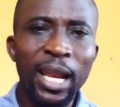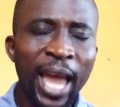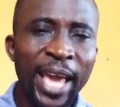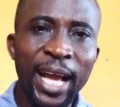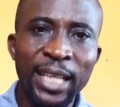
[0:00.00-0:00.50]

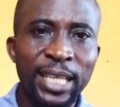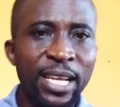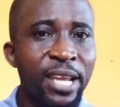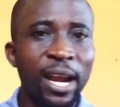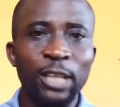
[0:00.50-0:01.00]
Like I
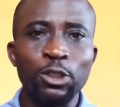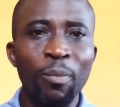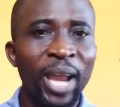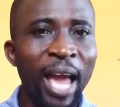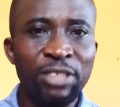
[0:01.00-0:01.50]
said, there are
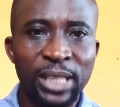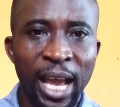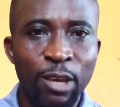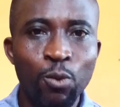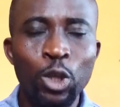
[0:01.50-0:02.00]
some
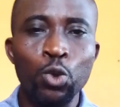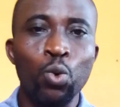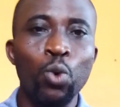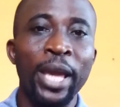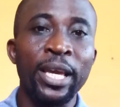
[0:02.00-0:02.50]
lifestyle which you
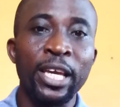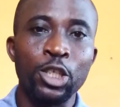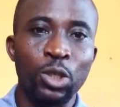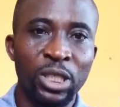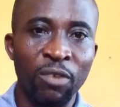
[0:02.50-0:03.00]
could
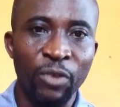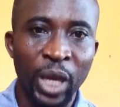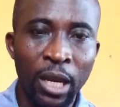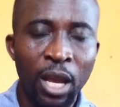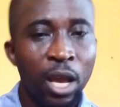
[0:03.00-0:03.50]
engage yourself
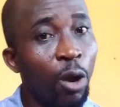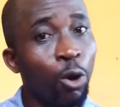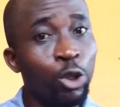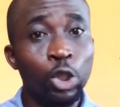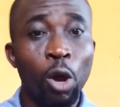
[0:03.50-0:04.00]
in,
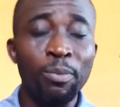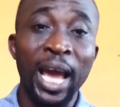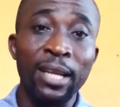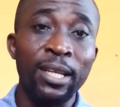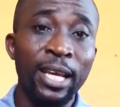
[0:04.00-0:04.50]
or some
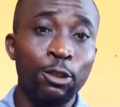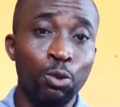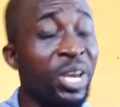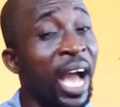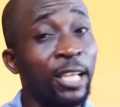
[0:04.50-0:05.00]
that needed
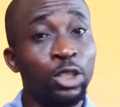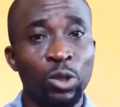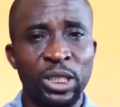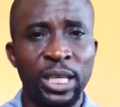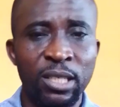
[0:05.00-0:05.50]
to be
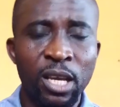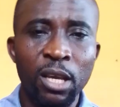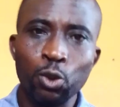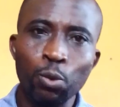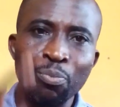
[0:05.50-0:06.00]
adjusted
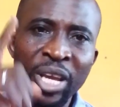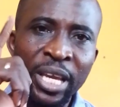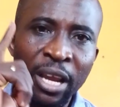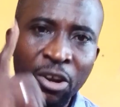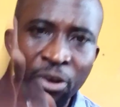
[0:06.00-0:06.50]
to
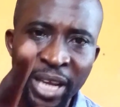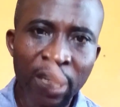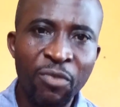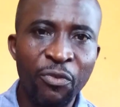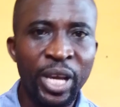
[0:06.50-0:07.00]
bring a
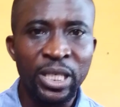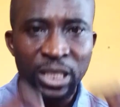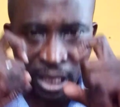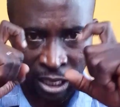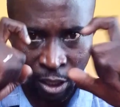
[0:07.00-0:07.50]
great
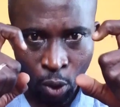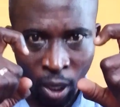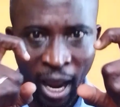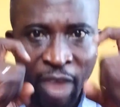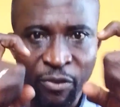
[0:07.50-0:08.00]
difference in
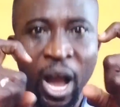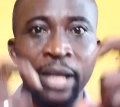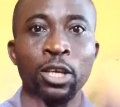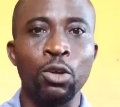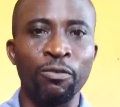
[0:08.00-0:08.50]
your life
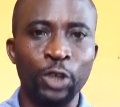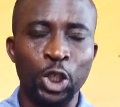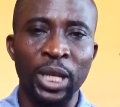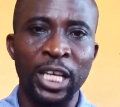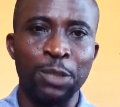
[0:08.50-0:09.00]
and in your
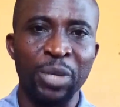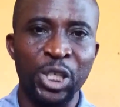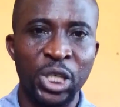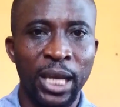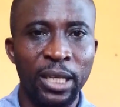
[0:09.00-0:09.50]
vision
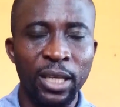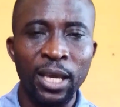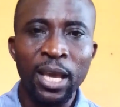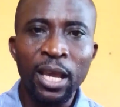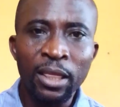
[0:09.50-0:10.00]
especially.
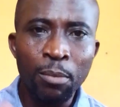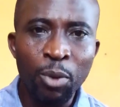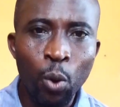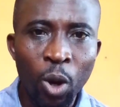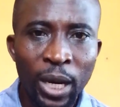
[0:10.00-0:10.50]

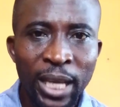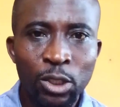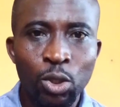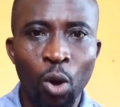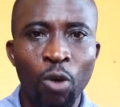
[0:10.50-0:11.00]
Number one,
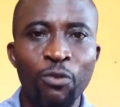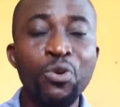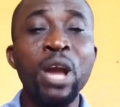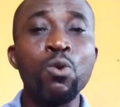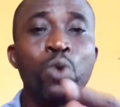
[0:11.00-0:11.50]
let's talk of
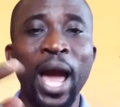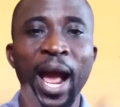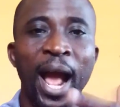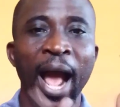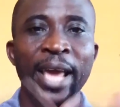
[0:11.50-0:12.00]

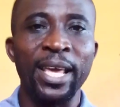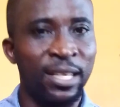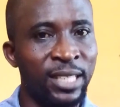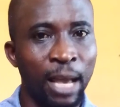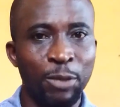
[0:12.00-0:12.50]
regular eye
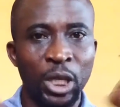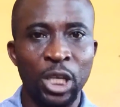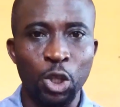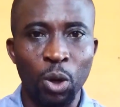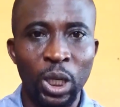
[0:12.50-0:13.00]

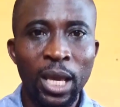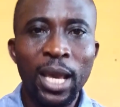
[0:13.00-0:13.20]
examination.